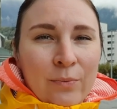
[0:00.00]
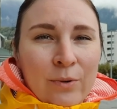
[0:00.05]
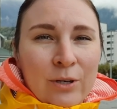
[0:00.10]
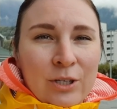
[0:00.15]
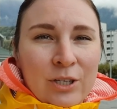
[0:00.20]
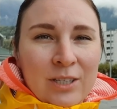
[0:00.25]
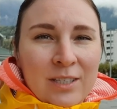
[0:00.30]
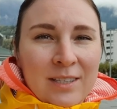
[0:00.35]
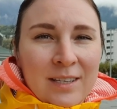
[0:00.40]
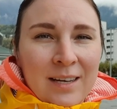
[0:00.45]

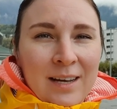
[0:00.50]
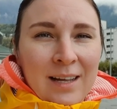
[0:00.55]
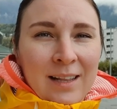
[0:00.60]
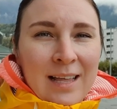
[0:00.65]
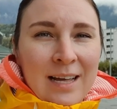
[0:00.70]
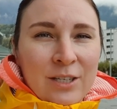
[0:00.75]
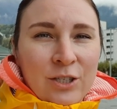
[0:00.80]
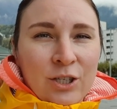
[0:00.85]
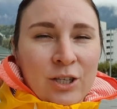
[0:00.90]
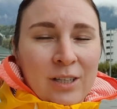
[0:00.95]
which is the
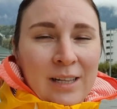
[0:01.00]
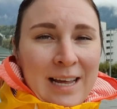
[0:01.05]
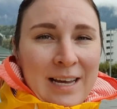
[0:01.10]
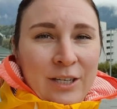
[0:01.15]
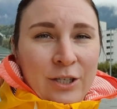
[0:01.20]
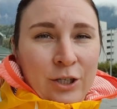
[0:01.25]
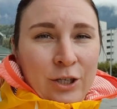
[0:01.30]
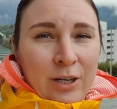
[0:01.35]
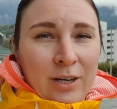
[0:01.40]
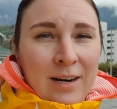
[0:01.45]
Aletsch
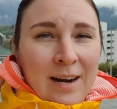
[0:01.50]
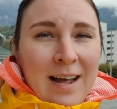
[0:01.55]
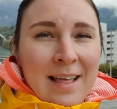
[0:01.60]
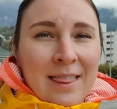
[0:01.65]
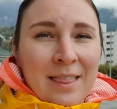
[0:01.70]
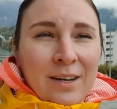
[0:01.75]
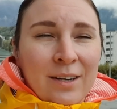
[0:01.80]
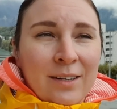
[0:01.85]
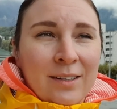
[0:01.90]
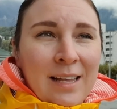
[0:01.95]
Glacier.
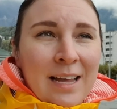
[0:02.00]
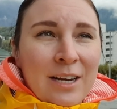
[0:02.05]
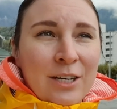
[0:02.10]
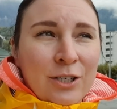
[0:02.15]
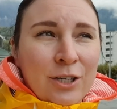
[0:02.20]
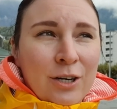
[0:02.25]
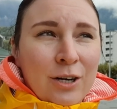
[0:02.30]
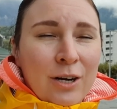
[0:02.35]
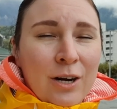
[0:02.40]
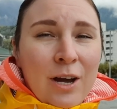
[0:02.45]
And the
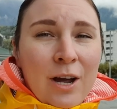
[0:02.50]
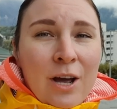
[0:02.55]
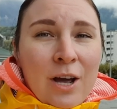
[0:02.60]
glacier